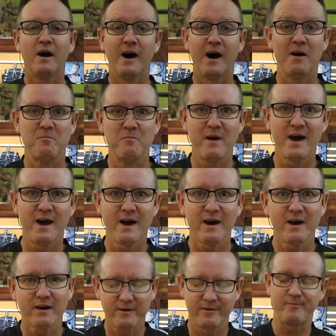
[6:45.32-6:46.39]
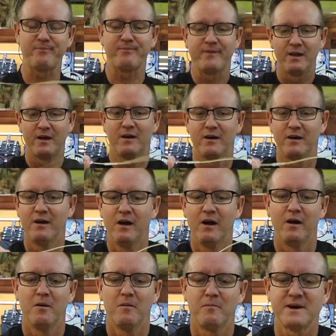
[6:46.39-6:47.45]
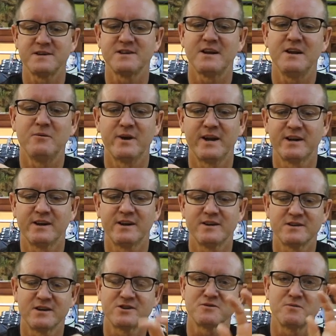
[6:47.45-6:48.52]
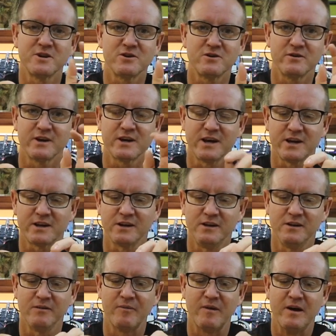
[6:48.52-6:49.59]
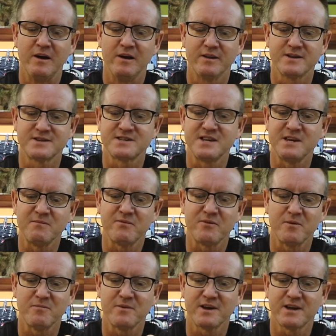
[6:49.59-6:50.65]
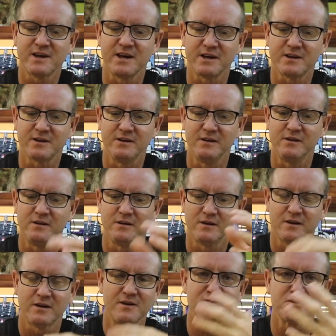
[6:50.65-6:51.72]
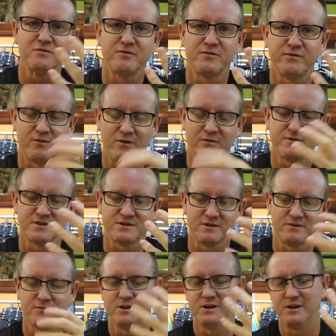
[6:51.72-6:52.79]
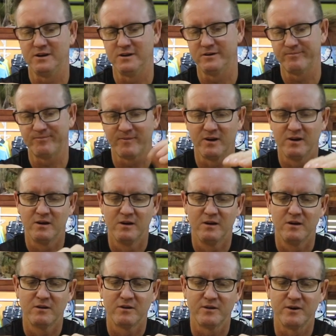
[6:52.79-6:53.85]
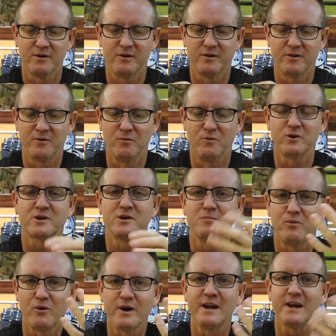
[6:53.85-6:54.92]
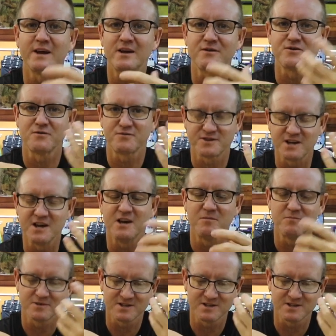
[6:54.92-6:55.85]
I'm back. Basically what I did is I just went to the kettle. The steam from the kettle gives off, obviously, well, the water boiling gives off steam.